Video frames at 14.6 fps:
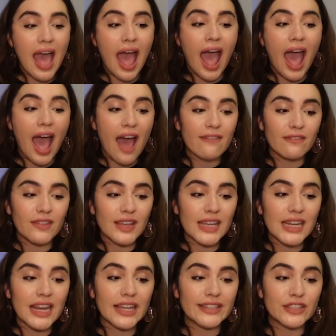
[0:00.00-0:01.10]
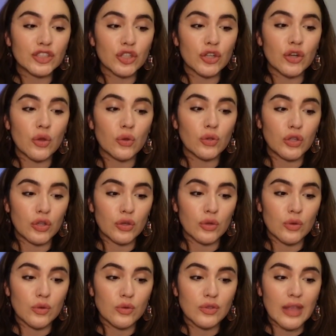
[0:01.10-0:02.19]
Having external
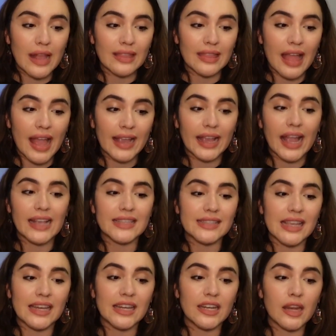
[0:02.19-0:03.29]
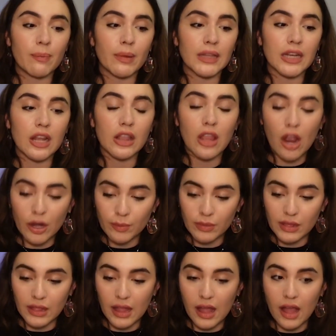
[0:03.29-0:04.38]
cues like setting up an alarm
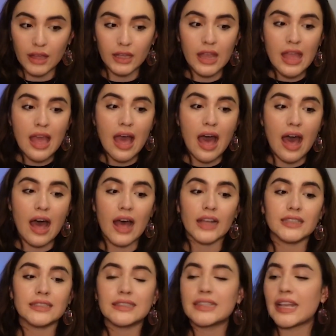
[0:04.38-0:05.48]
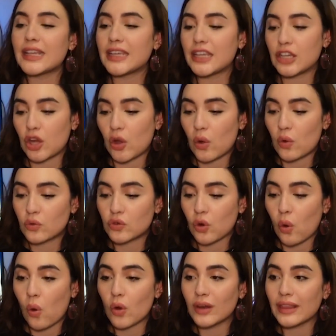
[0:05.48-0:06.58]
clock, a sticky note,
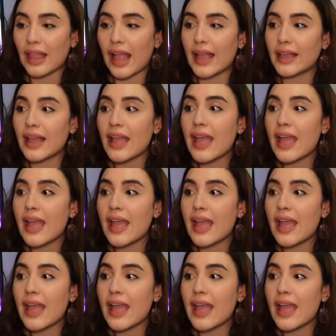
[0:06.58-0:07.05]
or like